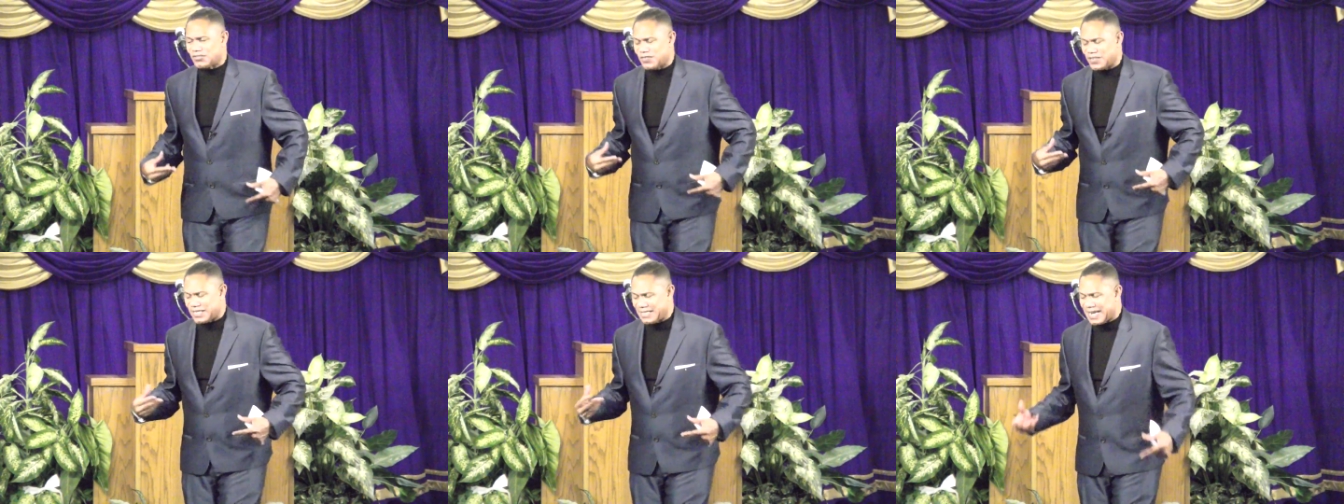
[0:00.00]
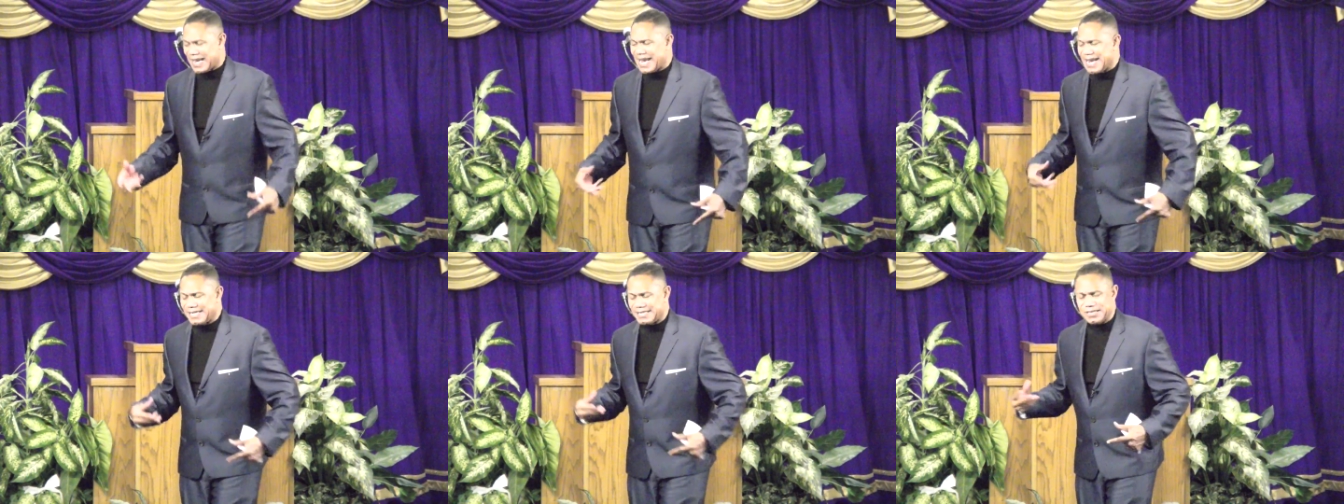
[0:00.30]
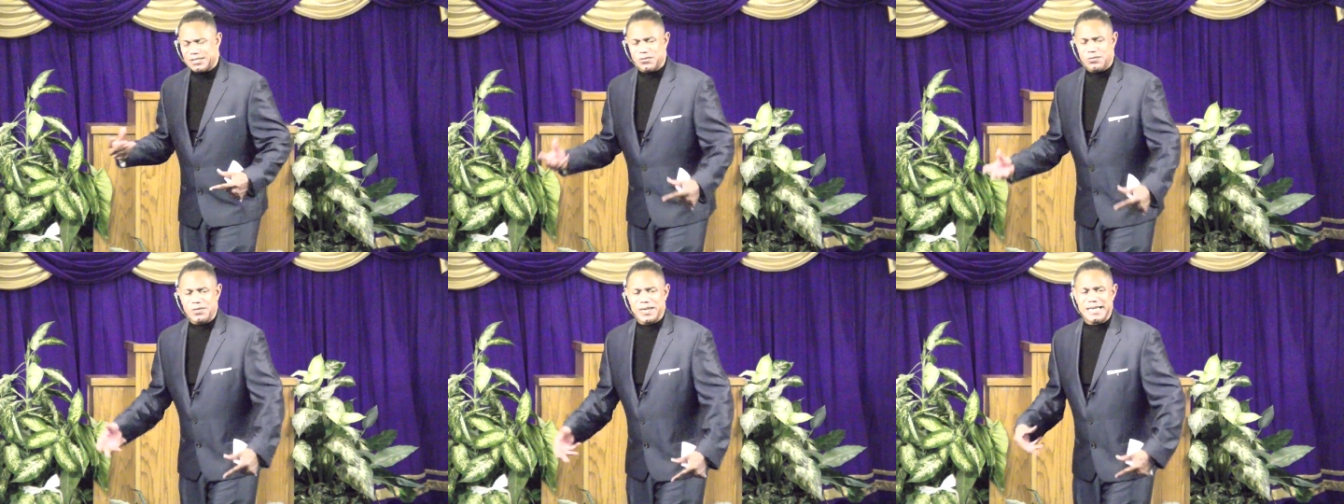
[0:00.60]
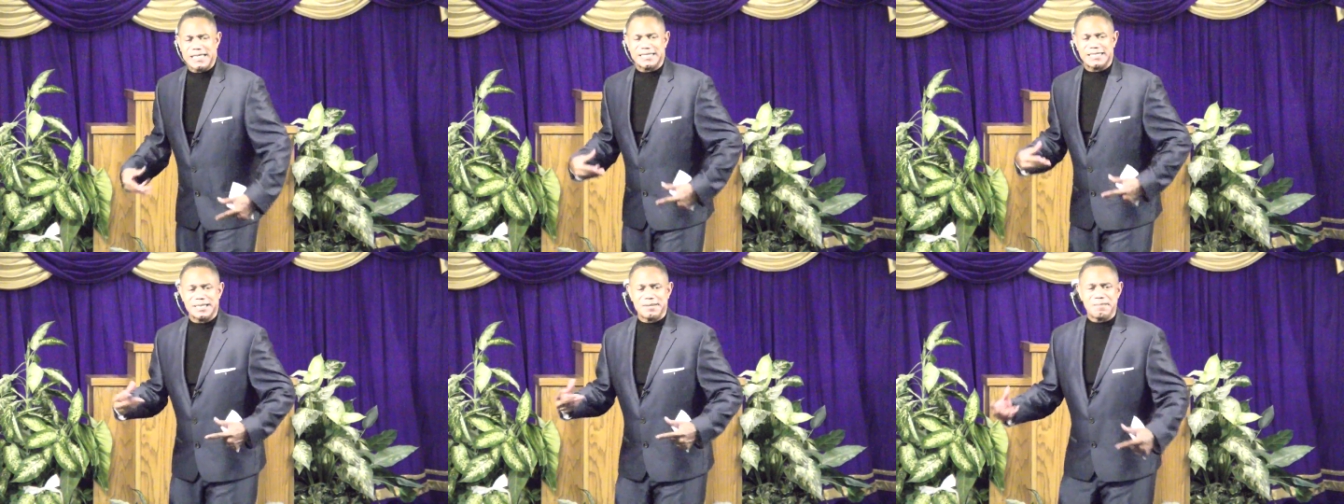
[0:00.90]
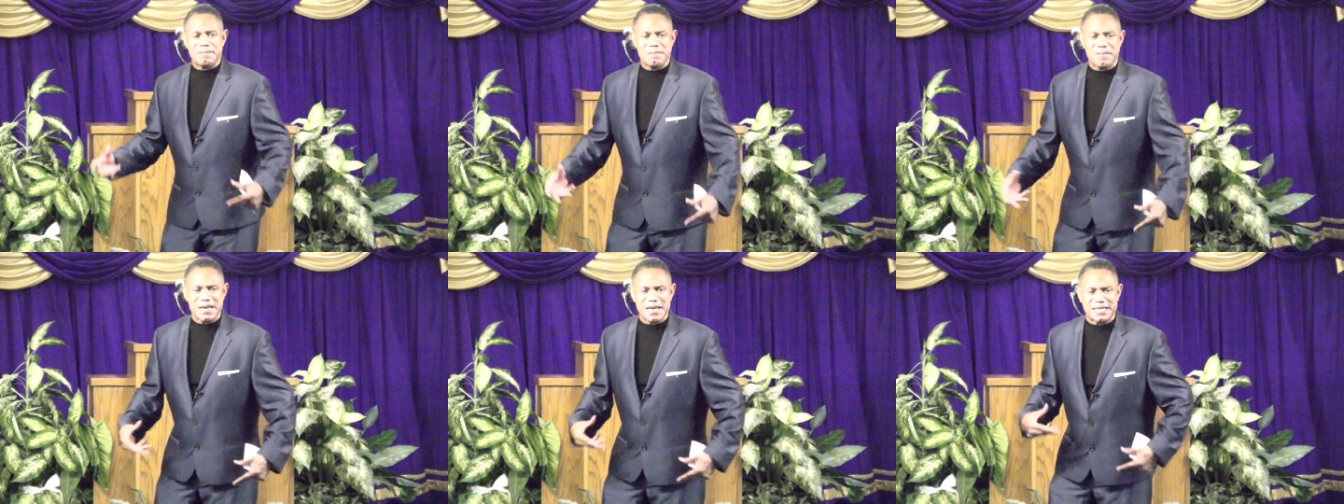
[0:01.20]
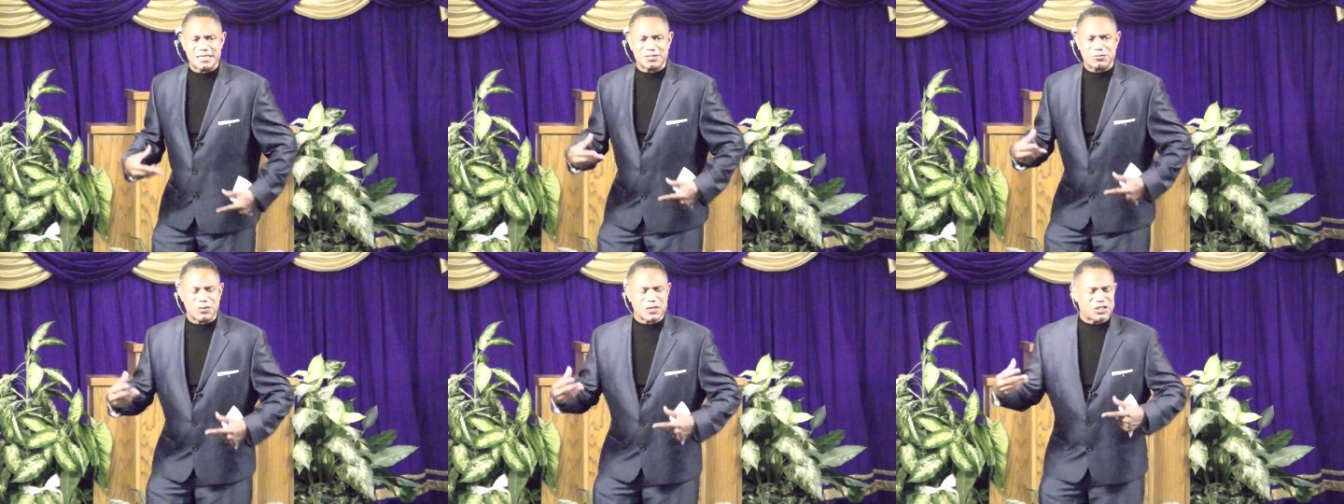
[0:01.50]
for days and weeks and months.